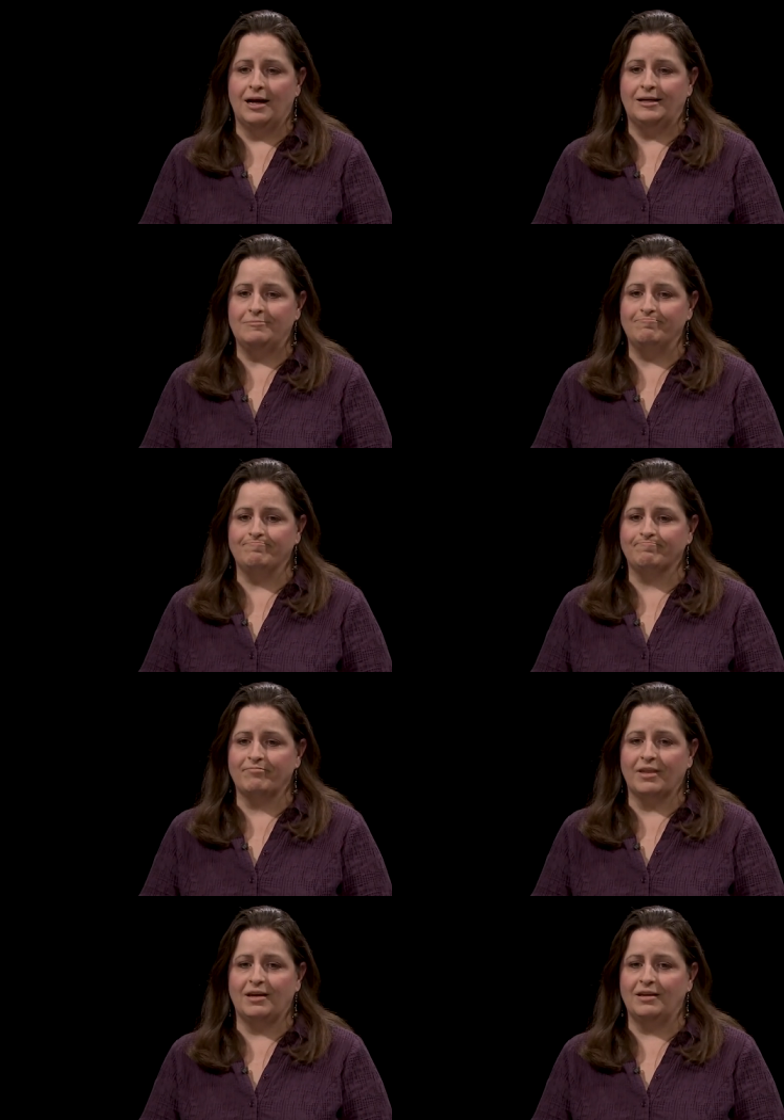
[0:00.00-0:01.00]
Um,
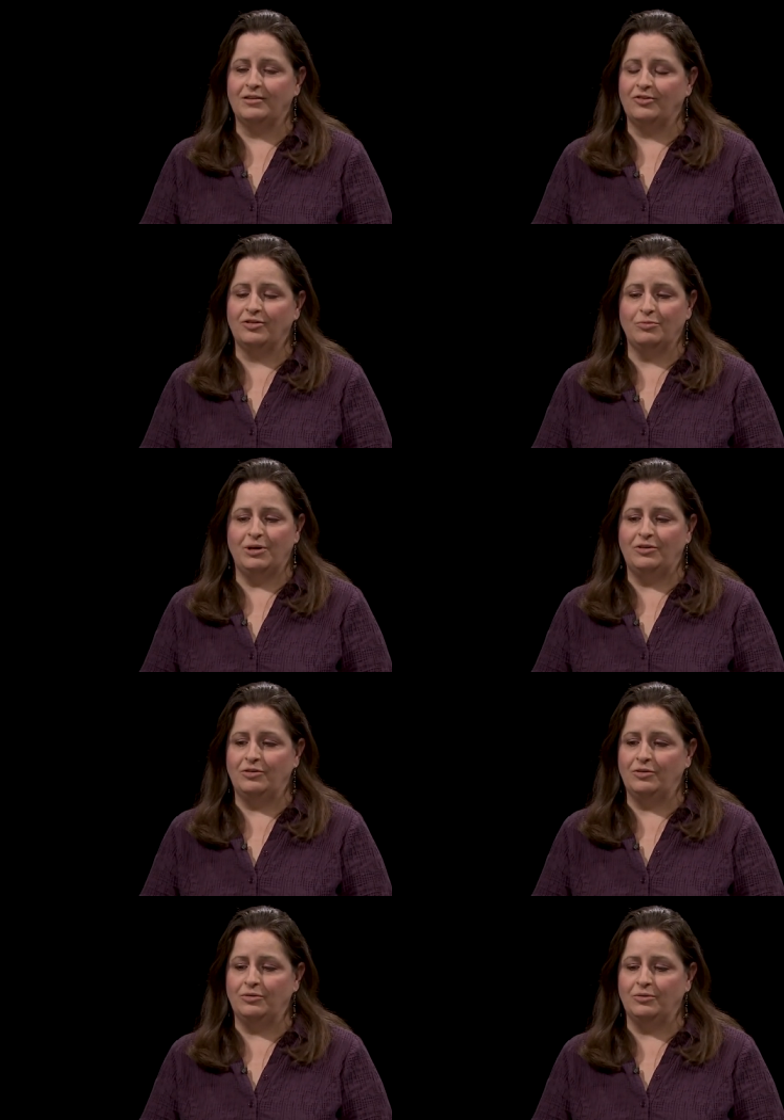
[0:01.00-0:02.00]
in addition, we
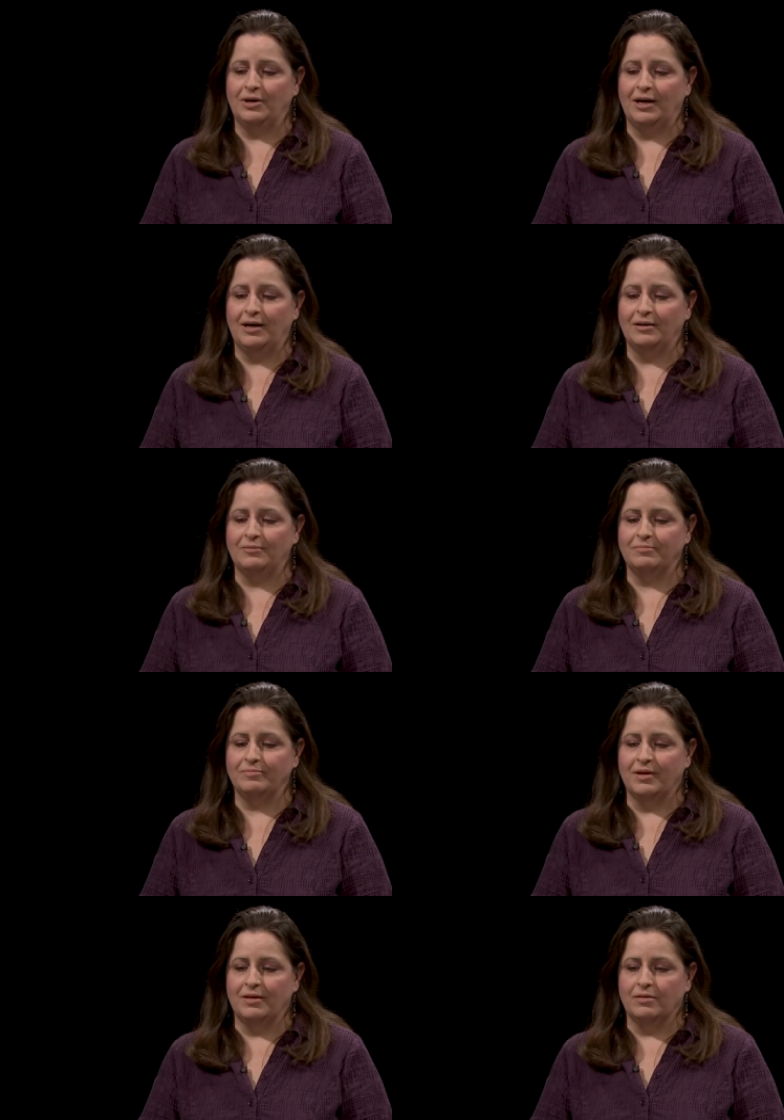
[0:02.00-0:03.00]
do um,
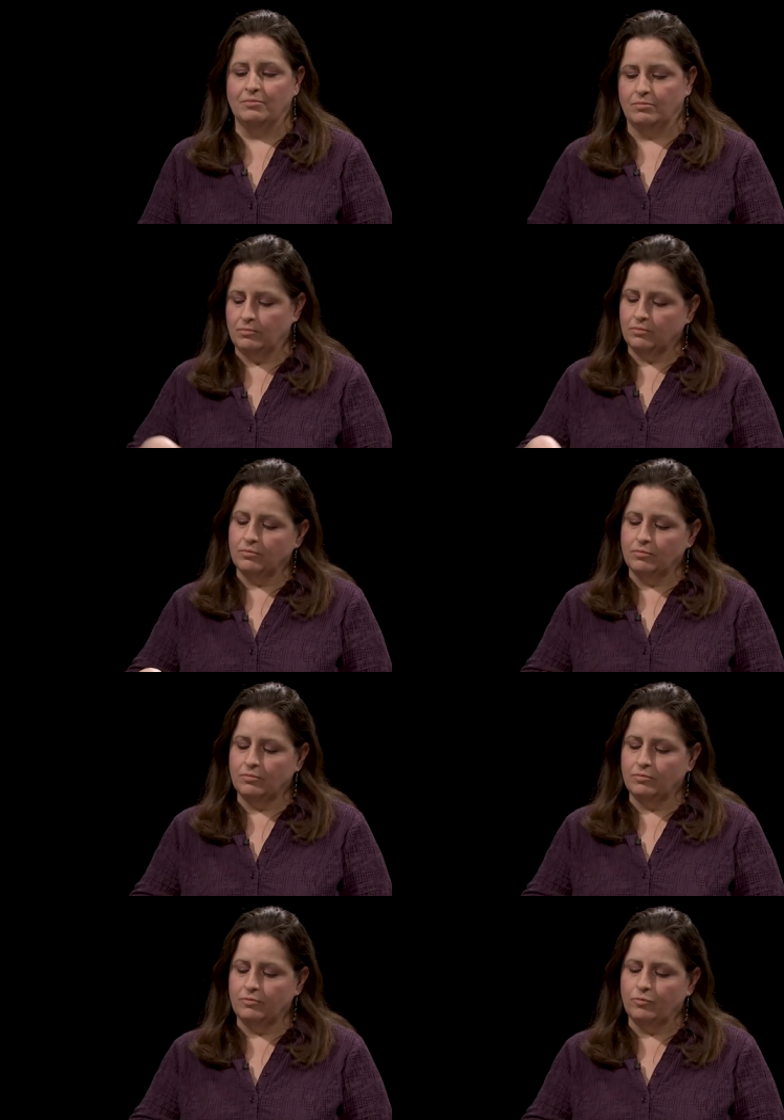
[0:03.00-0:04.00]

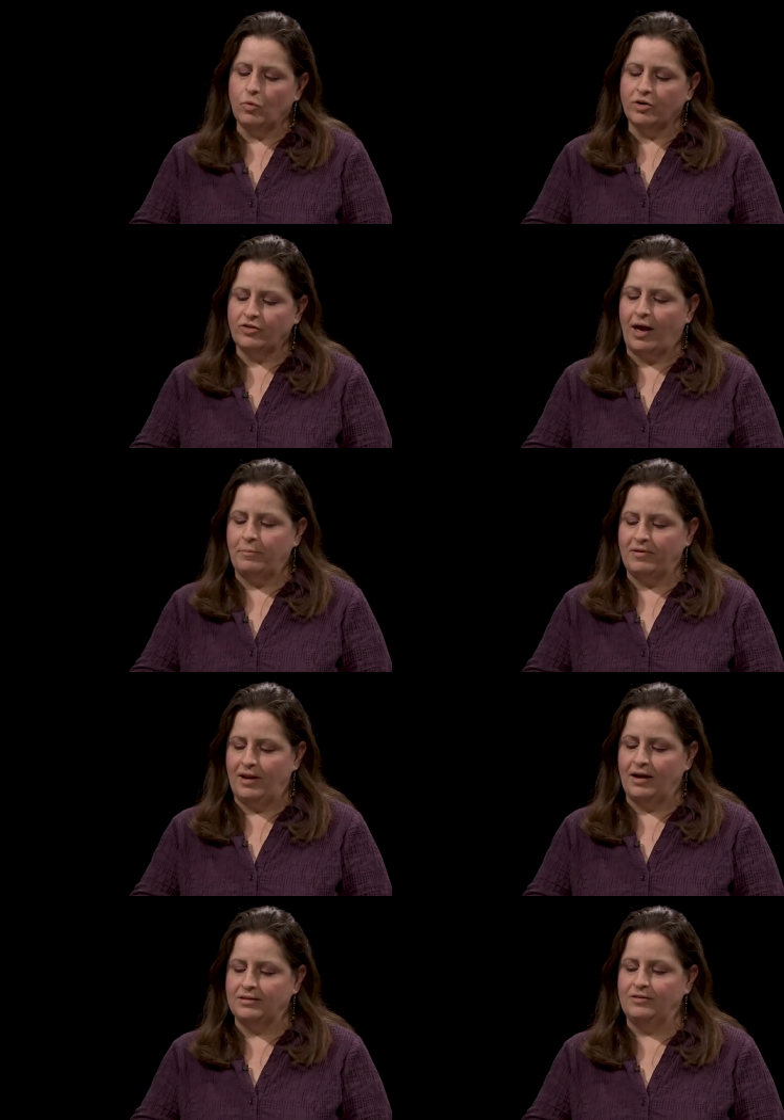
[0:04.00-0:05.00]
workshops
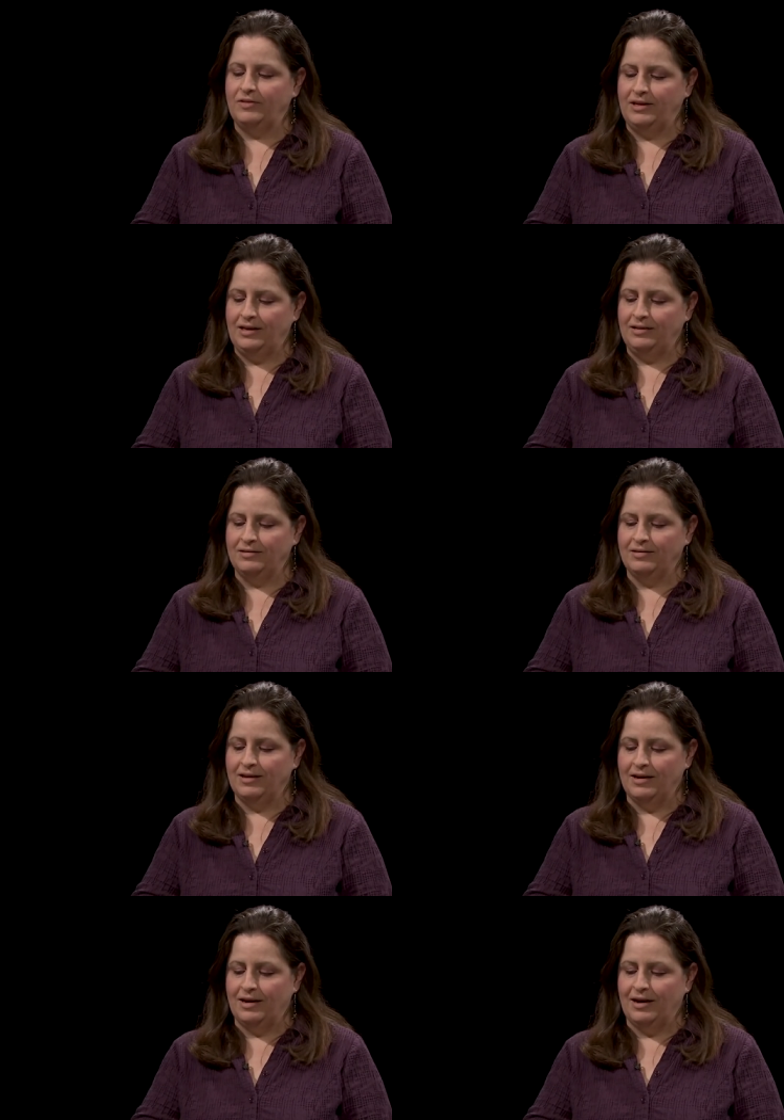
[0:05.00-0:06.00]
and activities
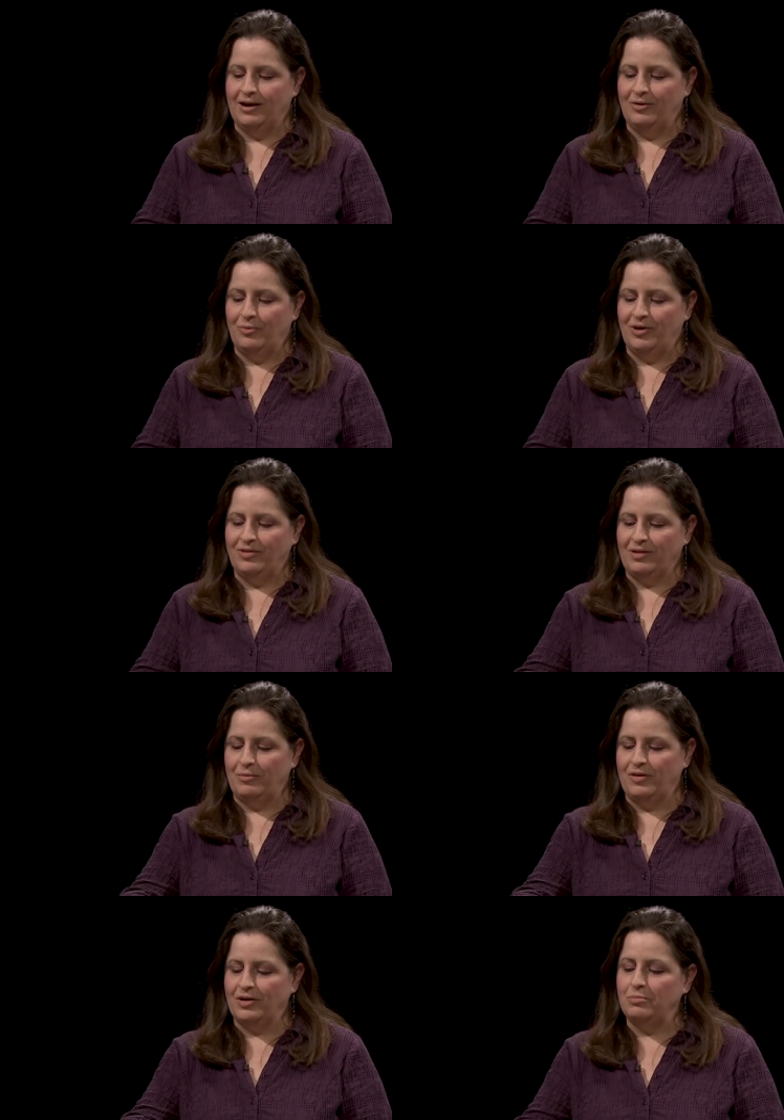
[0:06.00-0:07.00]
uh, with
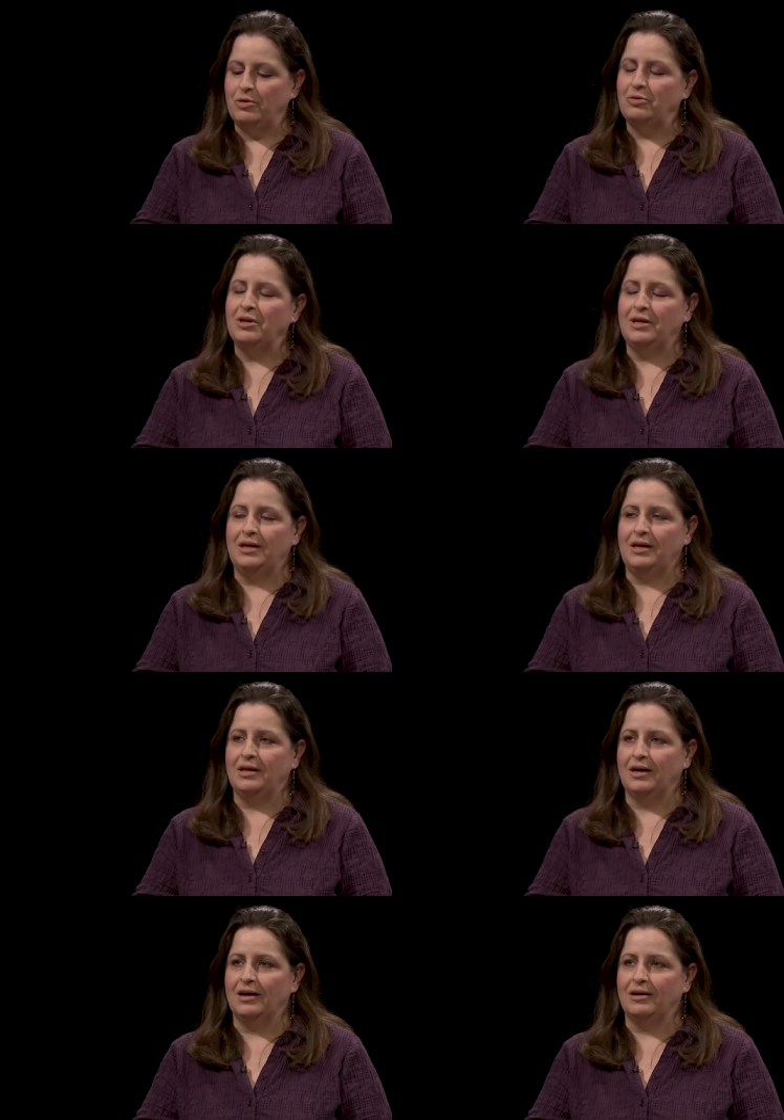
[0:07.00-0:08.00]
some of the
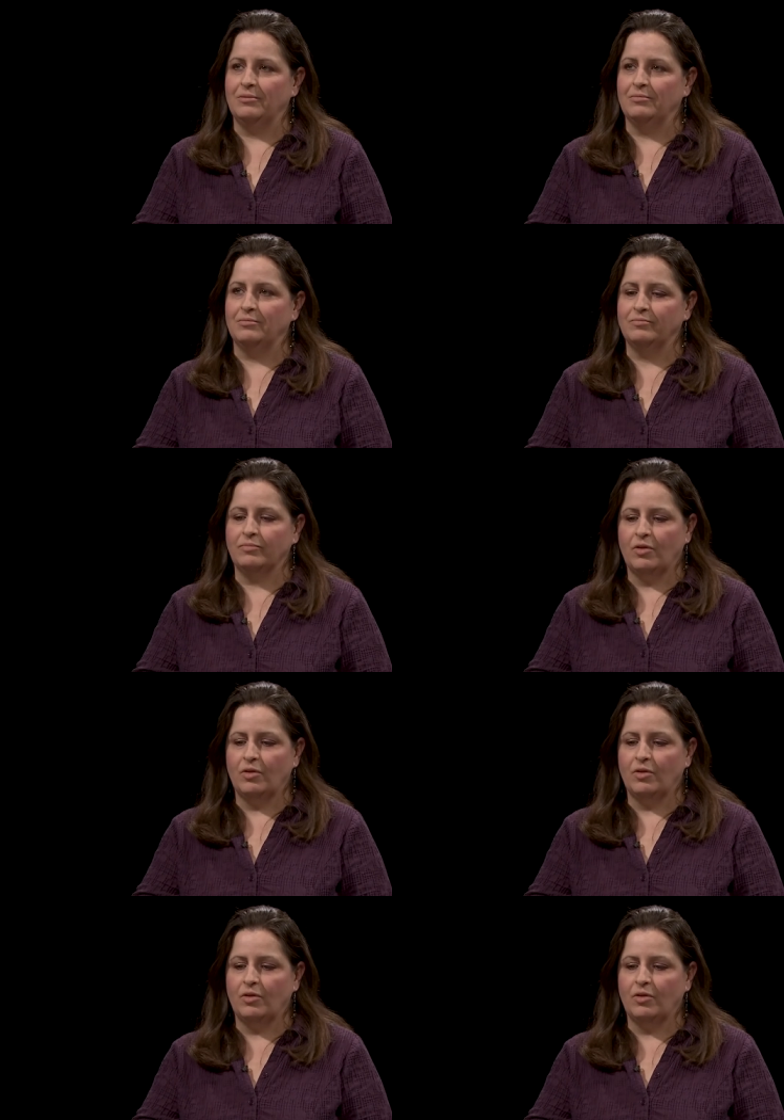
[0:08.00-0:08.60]
community um,